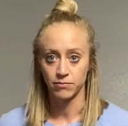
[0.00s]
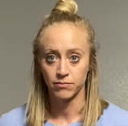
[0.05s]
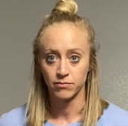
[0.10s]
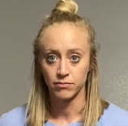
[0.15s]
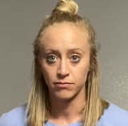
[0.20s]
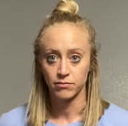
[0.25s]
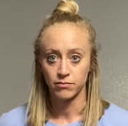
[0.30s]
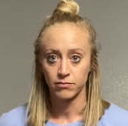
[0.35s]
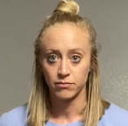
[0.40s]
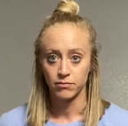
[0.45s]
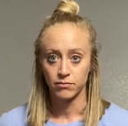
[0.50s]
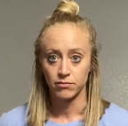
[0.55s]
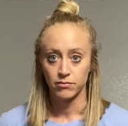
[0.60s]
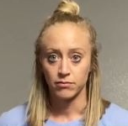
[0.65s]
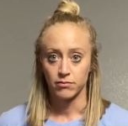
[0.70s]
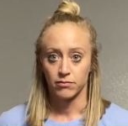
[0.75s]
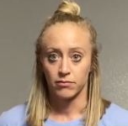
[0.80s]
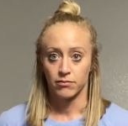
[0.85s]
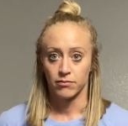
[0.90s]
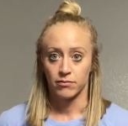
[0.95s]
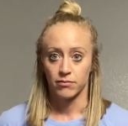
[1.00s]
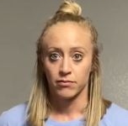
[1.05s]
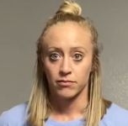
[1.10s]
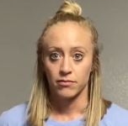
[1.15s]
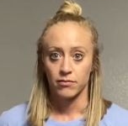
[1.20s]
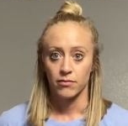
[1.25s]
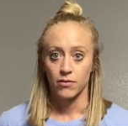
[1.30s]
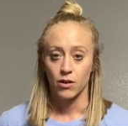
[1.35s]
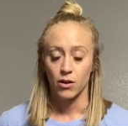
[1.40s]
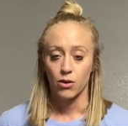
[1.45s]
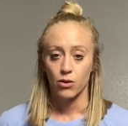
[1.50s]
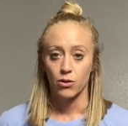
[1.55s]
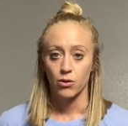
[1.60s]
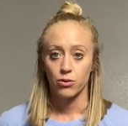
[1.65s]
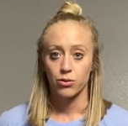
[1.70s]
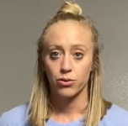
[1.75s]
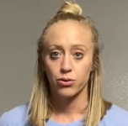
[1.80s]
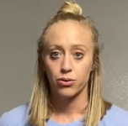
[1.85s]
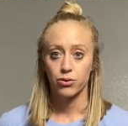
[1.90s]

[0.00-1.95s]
No one is speaking in this clip.